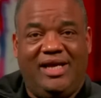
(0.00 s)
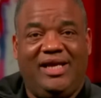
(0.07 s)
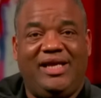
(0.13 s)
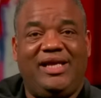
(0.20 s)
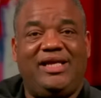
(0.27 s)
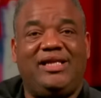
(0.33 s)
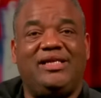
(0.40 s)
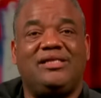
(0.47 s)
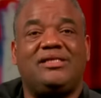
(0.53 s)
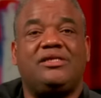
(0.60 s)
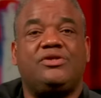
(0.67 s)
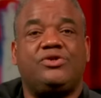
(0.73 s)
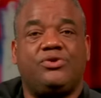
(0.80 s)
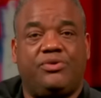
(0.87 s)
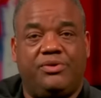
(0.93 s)
It is
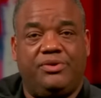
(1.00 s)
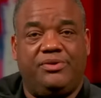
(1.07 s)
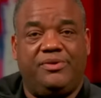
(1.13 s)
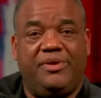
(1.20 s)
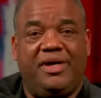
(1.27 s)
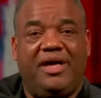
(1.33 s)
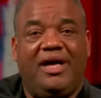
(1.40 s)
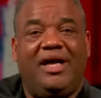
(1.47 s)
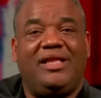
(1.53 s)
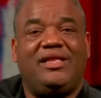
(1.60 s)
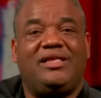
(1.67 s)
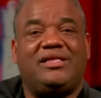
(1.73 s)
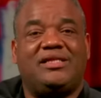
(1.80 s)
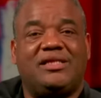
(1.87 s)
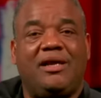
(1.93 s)
true
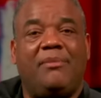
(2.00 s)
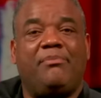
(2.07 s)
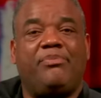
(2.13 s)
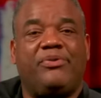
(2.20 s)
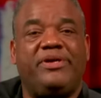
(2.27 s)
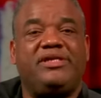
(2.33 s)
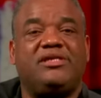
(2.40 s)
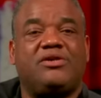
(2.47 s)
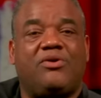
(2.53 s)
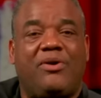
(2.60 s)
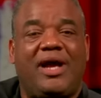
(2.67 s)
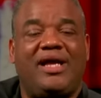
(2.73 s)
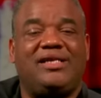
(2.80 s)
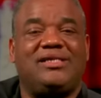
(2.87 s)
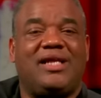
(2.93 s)
that some preach
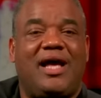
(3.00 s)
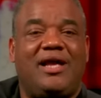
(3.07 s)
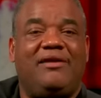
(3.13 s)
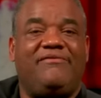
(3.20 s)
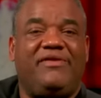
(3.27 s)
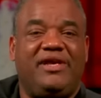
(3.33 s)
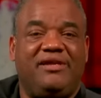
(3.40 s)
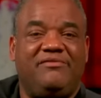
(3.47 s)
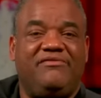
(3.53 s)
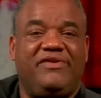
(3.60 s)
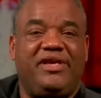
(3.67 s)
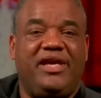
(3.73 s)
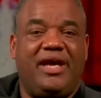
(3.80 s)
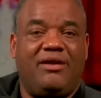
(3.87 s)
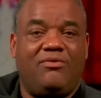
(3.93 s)
Christ out of
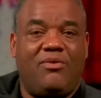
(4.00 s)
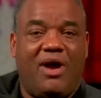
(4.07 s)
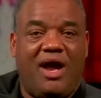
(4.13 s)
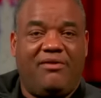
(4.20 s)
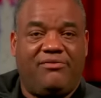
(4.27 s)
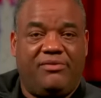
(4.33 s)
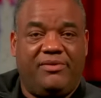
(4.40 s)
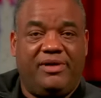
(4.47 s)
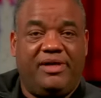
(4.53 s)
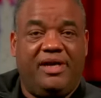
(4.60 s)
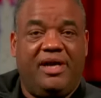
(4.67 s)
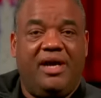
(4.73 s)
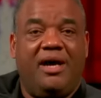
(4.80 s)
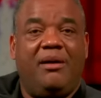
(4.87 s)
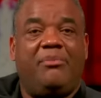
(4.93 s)
envy and rivalry,
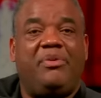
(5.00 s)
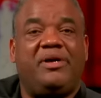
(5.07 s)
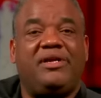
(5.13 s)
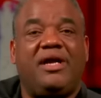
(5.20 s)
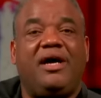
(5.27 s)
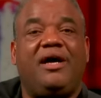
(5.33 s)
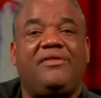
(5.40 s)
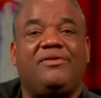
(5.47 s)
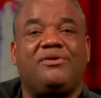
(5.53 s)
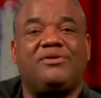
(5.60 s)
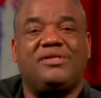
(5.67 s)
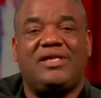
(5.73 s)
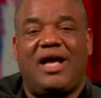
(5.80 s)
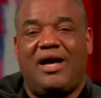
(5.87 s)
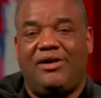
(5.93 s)
but
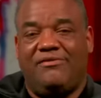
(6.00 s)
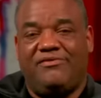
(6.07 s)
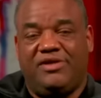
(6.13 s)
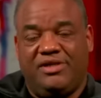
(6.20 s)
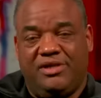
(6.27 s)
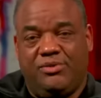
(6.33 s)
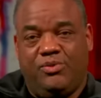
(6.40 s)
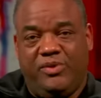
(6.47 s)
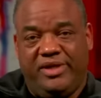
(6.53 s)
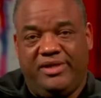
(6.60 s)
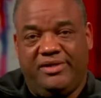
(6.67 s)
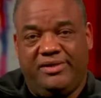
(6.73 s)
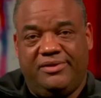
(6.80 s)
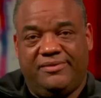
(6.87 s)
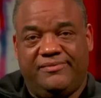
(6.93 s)
others out of
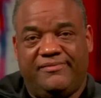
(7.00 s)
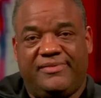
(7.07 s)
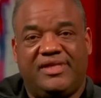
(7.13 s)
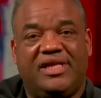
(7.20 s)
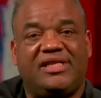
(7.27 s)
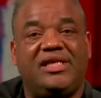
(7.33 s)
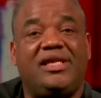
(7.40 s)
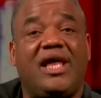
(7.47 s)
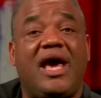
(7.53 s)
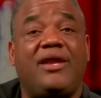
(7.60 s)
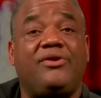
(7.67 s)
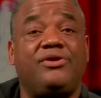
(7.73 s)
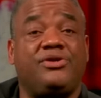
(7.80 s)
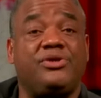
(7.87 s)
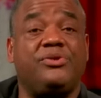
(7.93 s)
goodwill. The
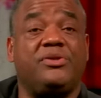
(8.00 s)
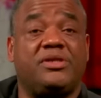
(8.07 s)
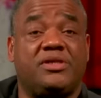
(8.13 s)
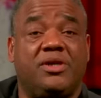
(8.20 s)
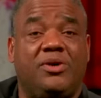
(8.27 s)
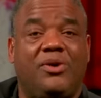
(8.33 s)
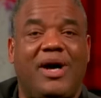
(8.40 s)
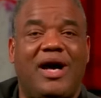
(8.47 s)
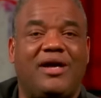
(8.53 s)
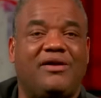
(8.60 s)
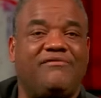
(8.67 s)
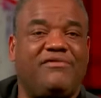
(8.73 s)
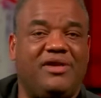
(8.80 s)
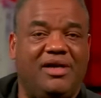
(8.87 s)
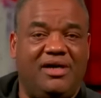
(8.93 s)
latter do so out
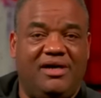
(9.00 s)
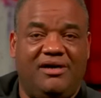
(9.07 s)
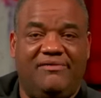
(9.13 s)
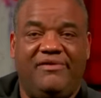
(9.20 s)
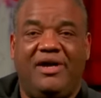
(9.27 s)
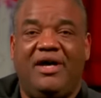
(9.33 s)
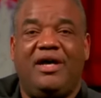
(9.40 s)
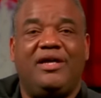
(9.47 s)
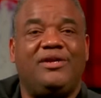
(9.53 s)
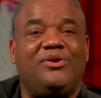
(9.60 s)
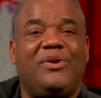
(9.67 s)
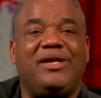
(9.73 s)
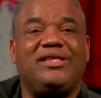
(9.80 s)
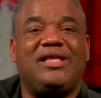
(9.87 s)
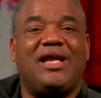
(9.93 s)
of love,
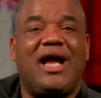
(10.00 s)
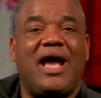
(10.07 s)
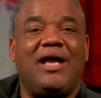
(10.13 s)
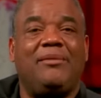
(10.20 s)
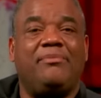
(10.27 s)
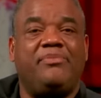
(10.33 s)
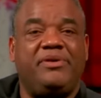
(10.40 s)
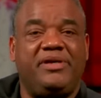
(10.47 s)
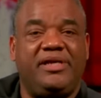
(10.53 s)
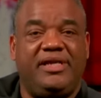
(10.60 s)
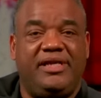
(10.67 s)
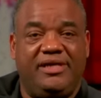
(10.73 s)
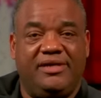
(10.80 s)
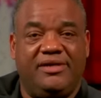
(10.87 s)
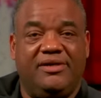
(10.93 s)
knowing that I am put
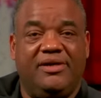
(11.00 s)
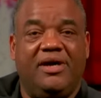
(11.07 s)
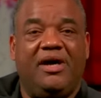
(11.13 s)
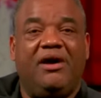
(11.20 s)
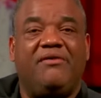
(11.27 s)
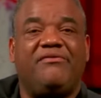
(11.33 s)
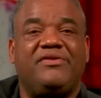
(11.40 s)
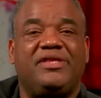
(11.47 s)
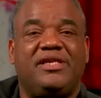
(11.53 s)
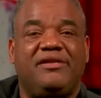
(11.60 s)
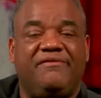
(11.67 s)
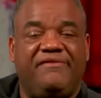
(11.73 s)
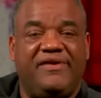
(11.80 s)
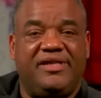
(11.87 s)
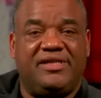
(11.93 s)
here for the
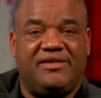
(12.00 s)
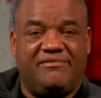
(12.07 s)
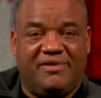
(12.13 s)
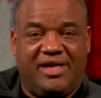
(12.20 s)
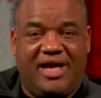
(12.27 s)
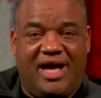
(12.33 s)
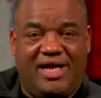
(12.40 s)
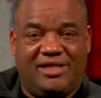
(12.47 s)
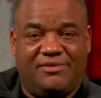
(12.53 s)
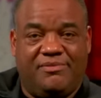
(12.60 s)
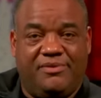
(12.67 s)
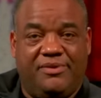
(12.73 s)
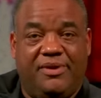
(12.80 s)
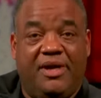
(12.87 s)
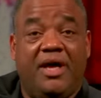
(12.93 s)
defense of the
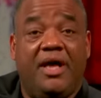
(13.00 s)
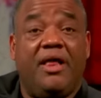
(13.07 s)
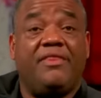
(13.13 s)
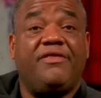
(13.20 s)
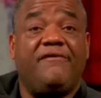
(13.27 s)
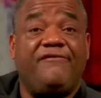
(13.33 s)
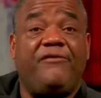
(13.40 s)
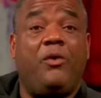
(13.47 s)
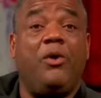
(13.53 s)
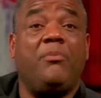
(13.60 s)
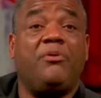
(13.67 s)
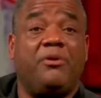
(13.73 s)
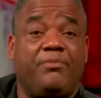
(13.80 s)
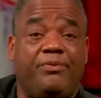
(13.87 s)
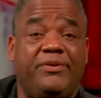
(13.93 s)
gospel. The
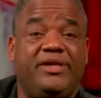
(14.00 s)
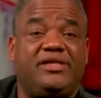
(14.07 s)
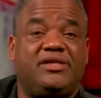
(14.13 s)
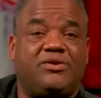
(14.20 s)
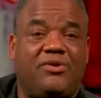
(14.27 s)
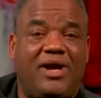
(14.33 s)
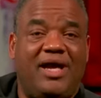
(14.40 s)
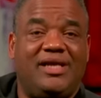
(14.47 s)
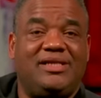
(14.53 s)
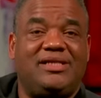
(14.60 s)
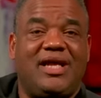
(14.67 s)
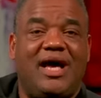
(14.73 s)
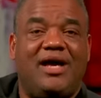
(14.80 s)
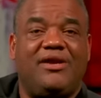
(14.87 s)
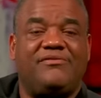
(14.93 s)
former preach Christ
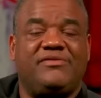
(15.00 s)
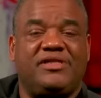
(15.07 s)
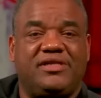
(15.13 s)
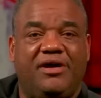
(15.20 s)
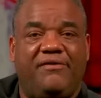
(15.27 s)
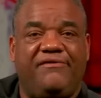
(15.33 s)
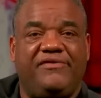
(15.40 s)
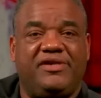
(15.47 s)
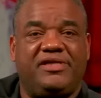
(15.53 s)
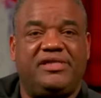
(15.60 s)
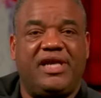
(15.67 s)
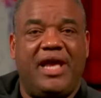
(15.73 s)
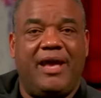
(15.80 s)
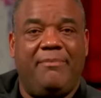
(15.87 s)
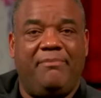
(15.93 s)
out of selfish
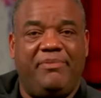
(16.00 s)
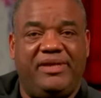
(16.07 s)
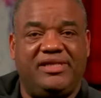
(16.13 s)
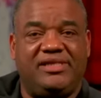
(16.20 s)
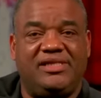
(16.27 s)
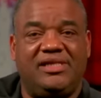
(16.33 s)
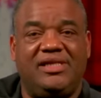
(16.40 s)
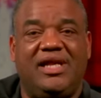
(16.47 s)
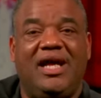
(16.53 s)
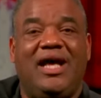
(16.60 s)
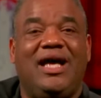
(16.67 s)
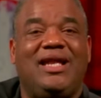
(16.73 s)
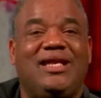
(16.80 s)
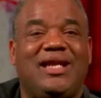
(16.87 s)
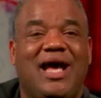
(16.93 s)
ambition,
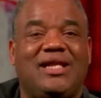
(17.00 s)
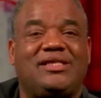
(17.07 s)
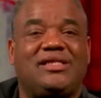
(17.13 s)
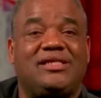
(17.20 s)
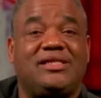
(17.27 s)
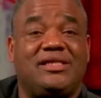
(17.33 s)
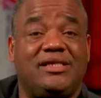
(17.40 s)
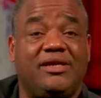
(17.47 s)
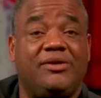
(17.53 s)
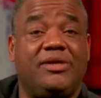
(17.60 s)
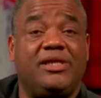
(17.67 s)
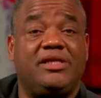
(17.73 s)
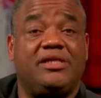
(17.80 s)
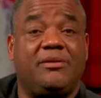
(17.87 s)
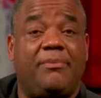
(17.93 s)
not
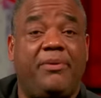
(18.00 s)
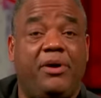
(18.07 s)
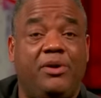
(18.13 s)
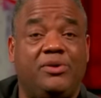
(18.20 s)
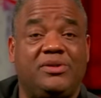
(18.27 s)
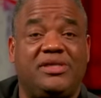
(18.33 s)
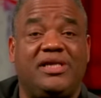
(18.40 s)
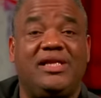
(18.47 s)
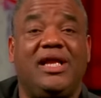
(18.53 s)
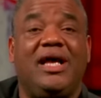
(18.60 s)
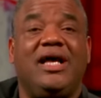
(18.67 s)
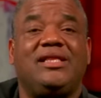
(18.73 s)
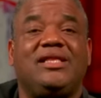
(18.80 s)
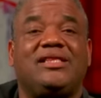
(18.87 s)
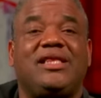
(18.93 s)
sincerely supposing
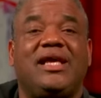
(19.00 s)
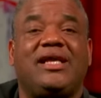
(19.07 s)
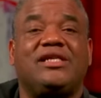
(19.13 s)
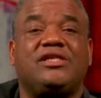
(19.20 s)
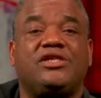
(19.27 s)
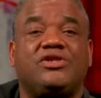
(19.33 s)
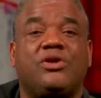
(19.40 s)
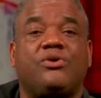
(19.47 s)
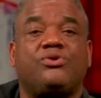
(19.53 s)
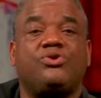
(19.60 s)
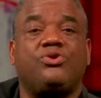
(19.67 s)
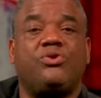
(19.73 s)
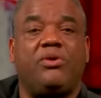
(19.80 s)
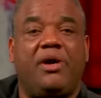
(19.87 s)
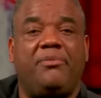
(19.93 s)
that they can stir
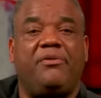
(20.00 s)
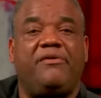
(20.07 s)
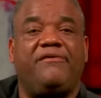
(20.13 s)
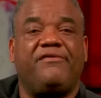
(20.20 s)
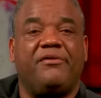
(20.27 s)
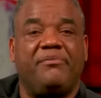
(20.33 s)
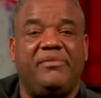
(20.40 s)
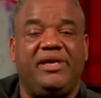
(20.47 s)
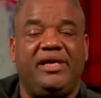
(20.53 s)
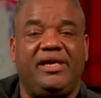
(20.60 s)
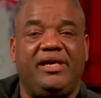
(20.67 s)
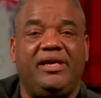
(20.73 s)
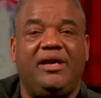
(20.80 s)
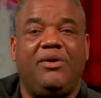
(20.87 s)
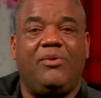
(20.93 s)
trouble for
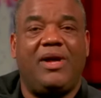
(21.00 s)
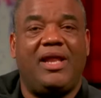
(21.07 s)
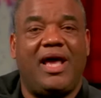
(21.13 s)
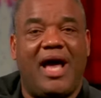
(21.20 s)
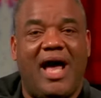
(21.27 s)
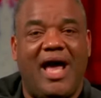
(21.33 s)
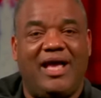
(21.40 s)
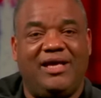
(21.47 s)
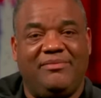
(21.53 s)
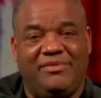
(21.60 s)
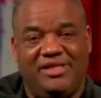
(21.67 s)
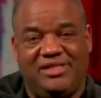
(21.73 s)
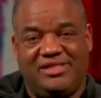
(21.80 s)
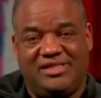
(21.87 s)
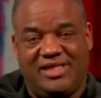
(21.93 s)
me while I am
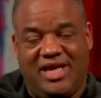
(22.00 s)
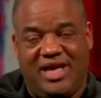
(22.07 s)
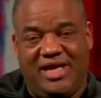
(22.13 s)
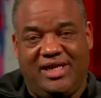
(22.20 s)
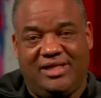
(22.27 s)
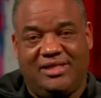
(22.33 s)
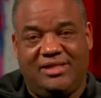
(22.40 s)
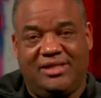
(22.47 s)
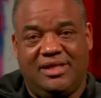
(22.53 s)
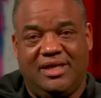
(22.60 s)
in chains.